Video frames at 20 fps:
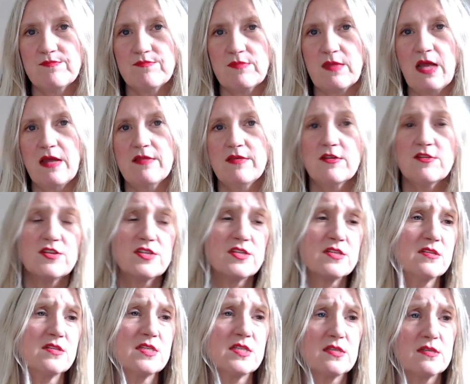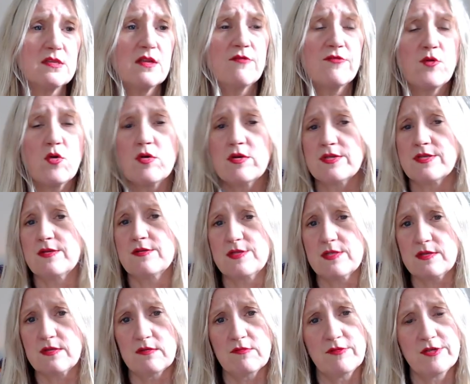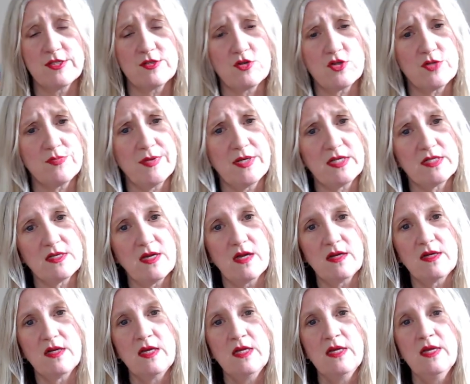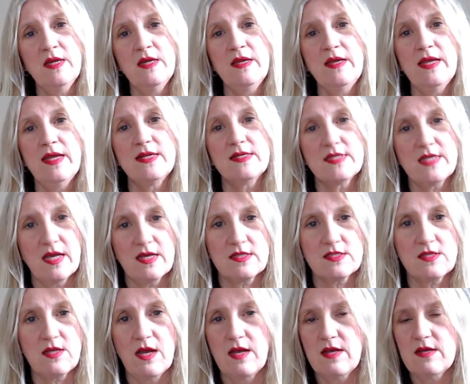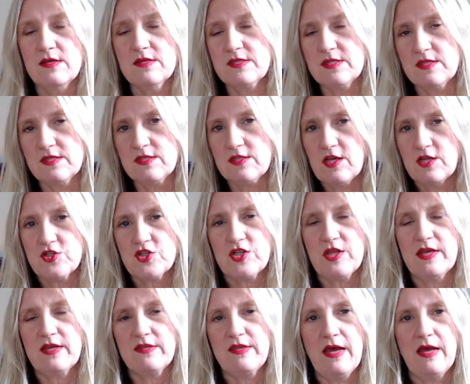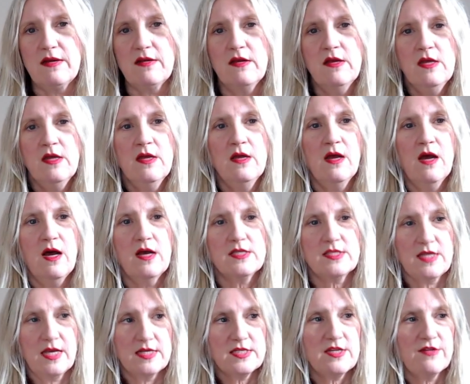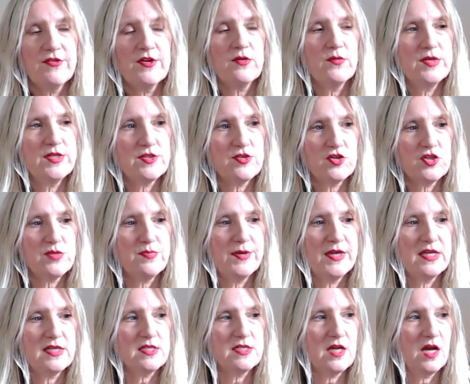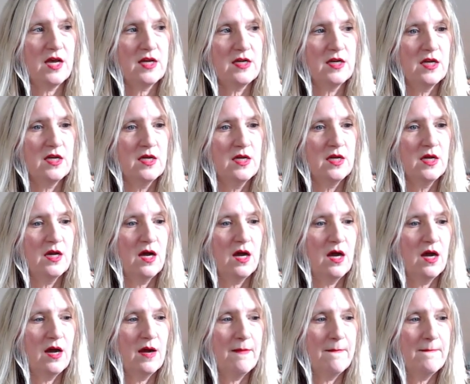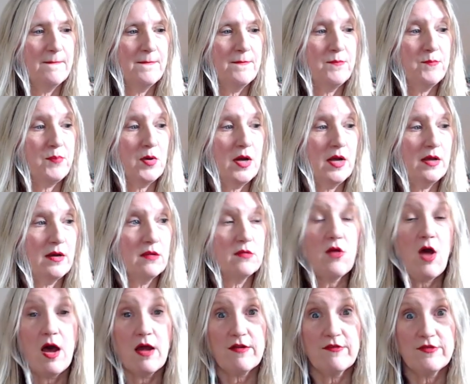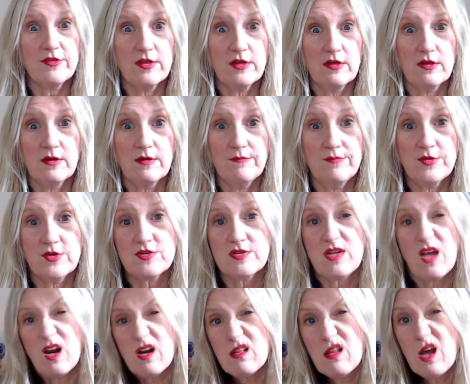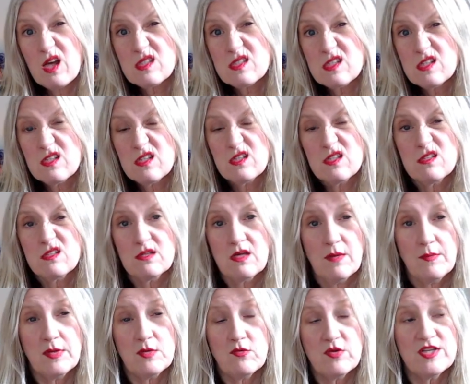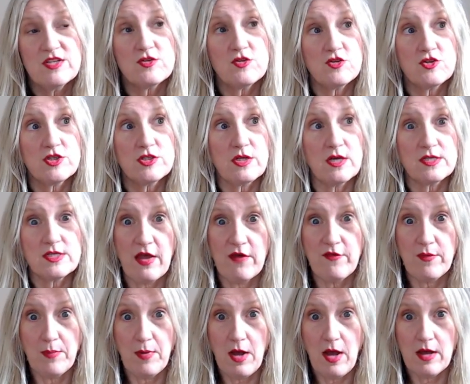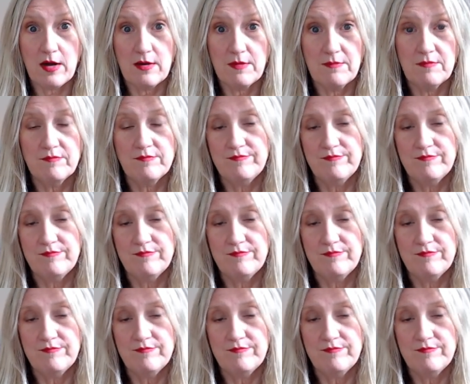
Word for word: And there's still, of course, there's still research being done in textiles and such like that, uh, scientific research being done. Um, but a lot of the, there's not a lot to, I mean, research does have a bottom.